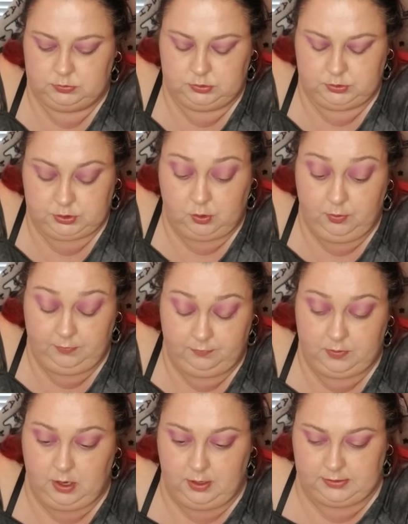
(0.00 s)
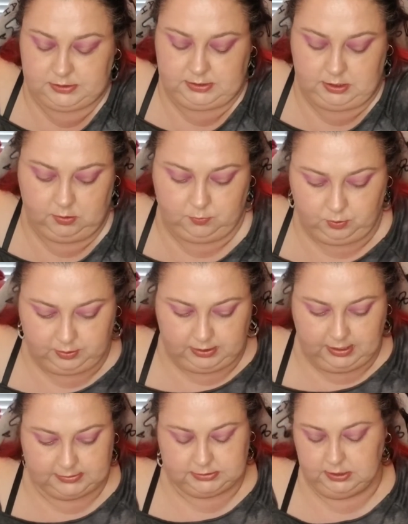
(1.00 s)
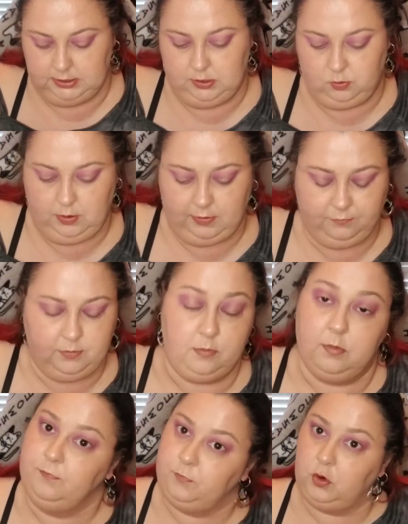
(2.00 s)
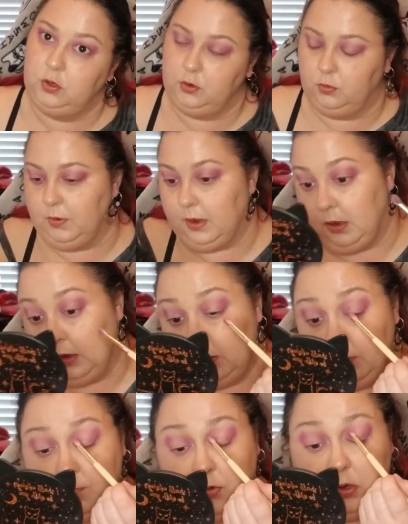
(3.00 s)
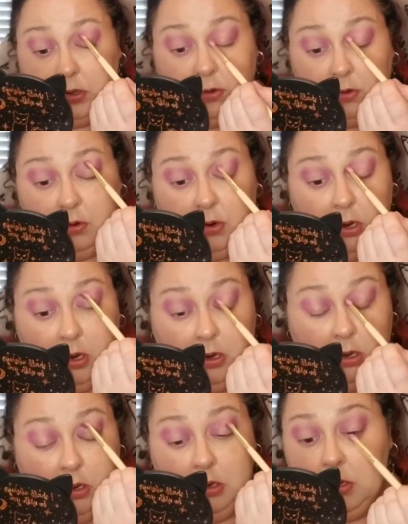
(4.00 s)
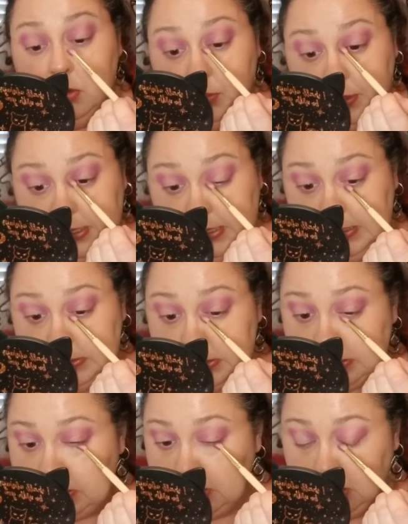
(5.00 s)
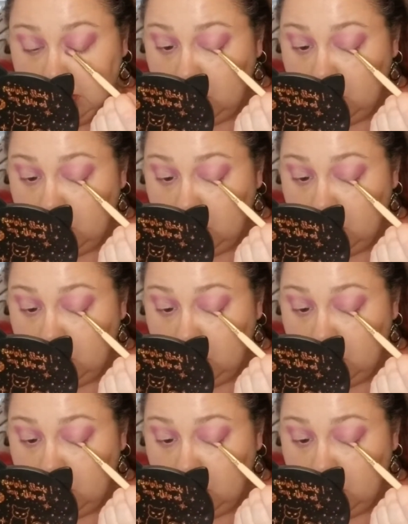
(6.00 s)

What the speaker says: So we've got it set up where the cats can get away from them for a little while, for a little peace and